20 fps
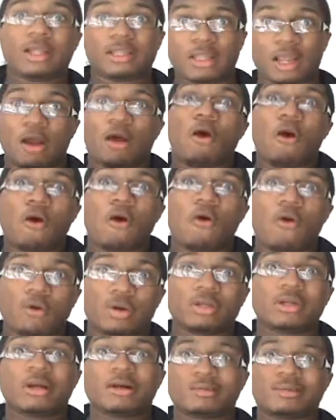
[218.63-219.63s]
that they
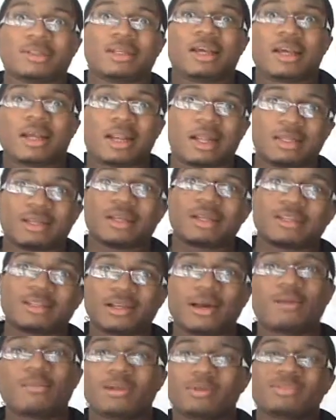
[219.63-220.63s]
old, you know what I'm saying, that they
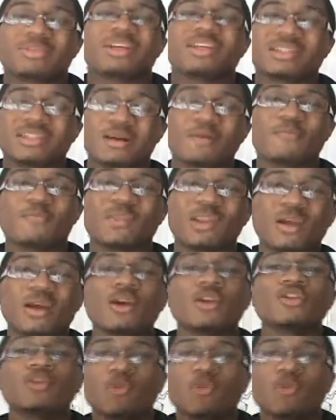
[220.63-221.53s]
something. Let me tell you something